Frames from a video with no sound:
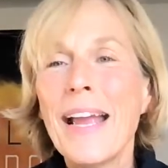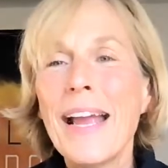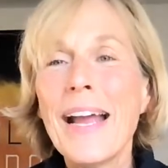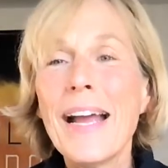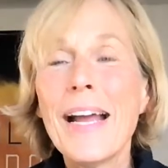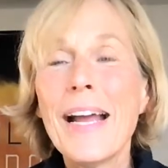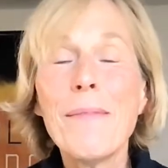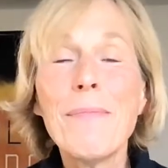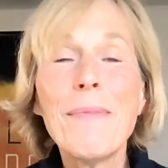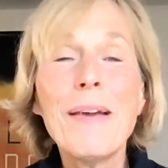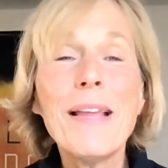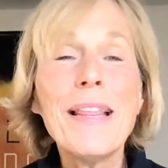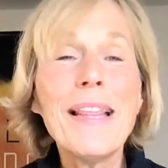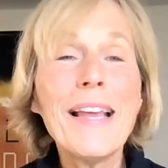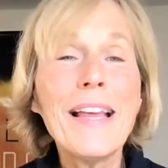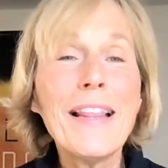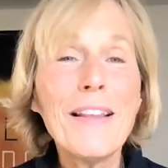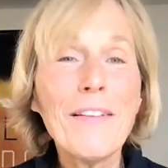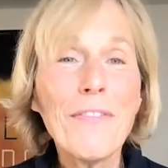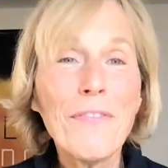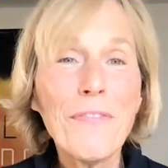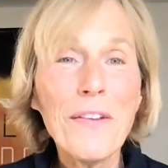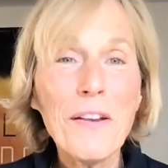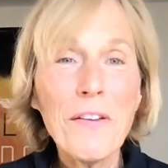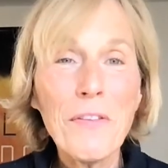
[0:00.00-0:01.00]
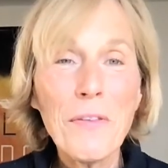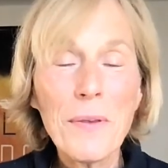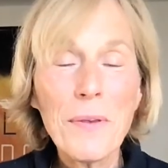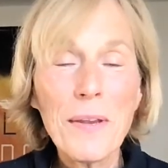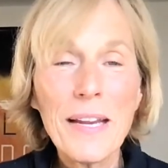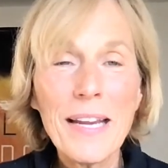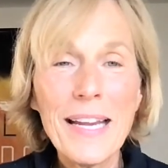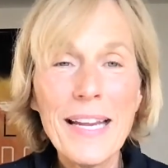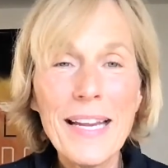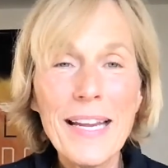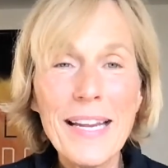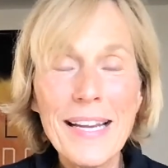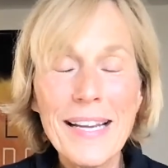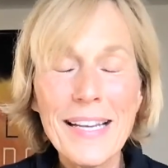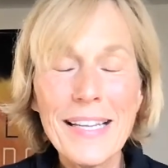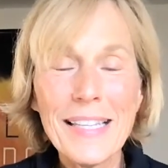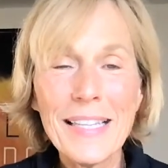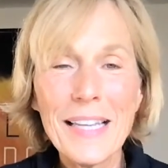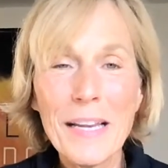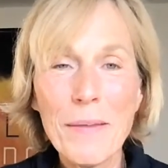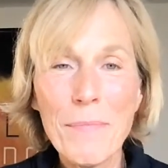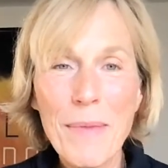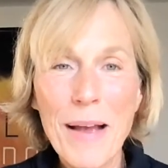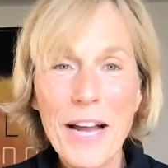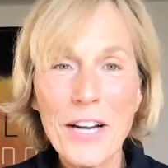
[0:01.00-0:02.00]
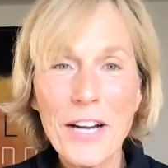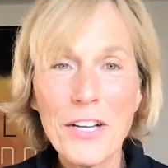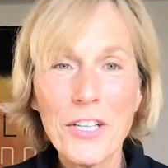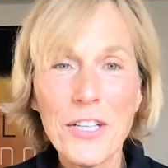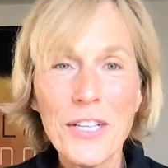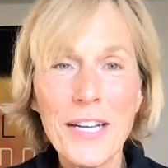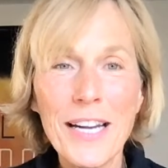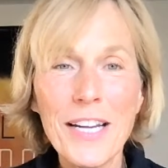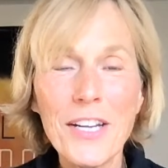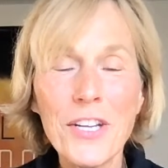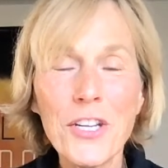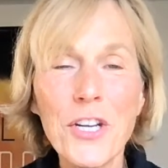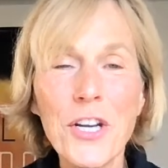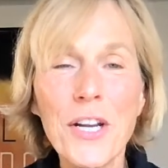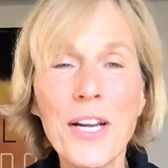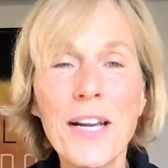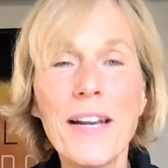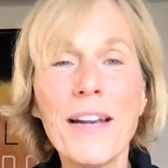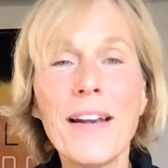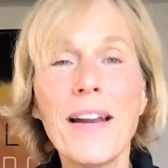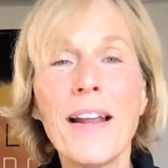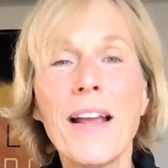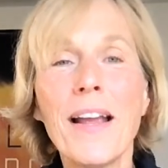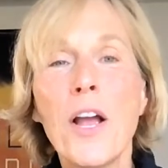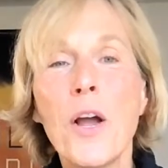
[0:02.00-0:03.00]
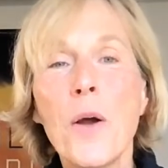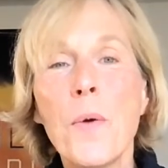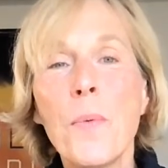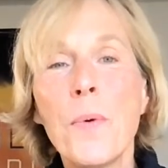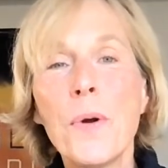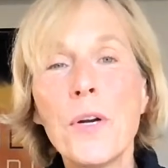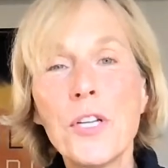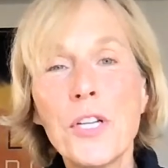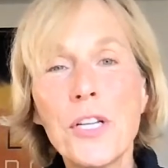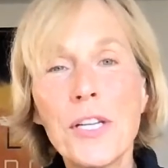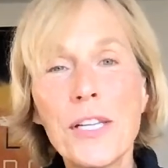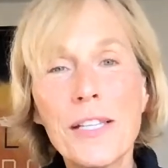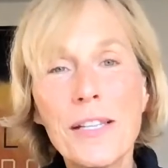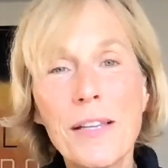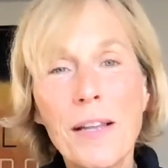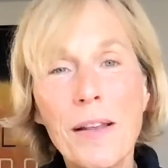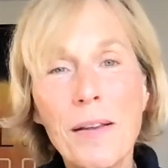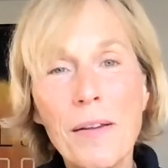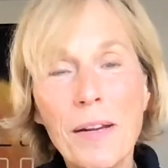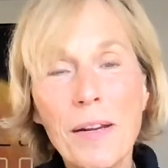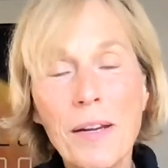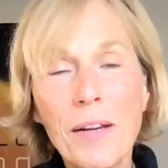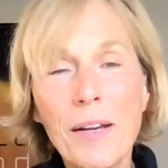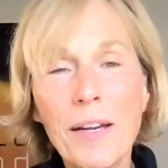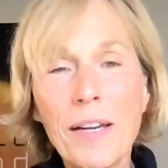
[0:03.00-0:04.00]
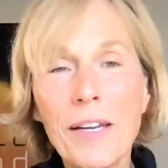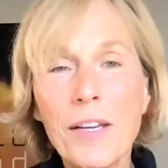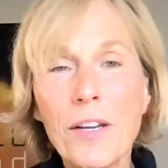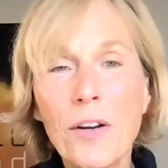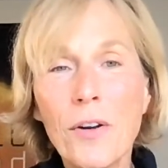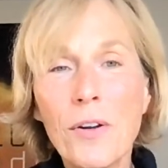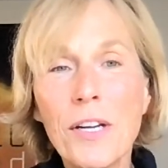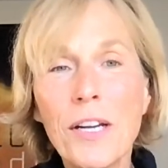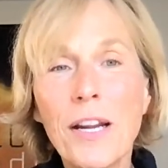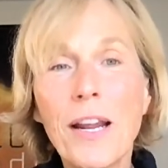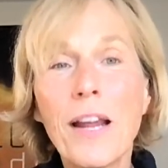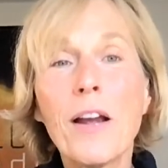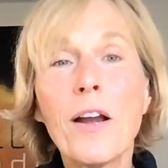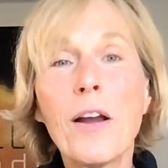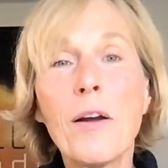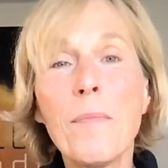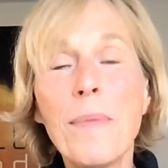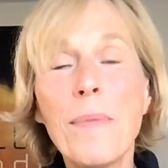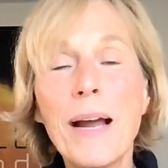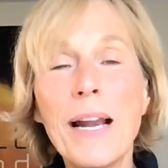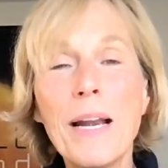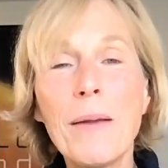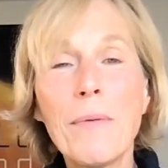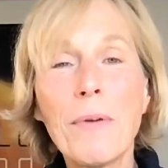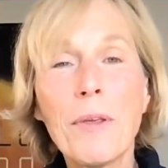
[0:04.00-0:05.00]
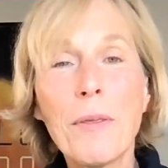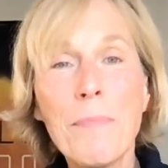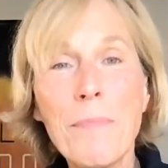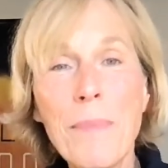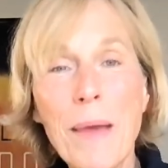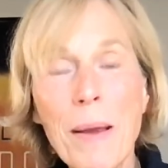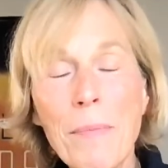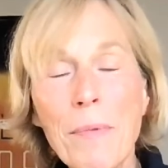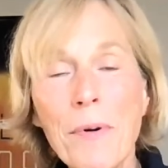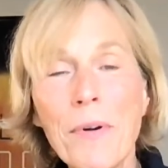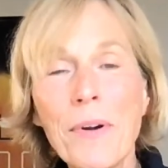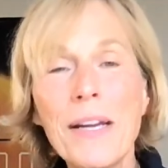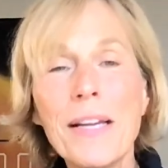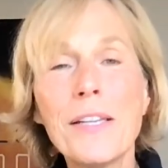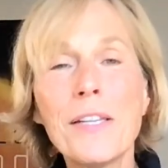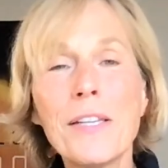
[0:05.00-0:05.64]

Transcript: And then the 5th key is imagination, which is, you know, you can combine it with memory.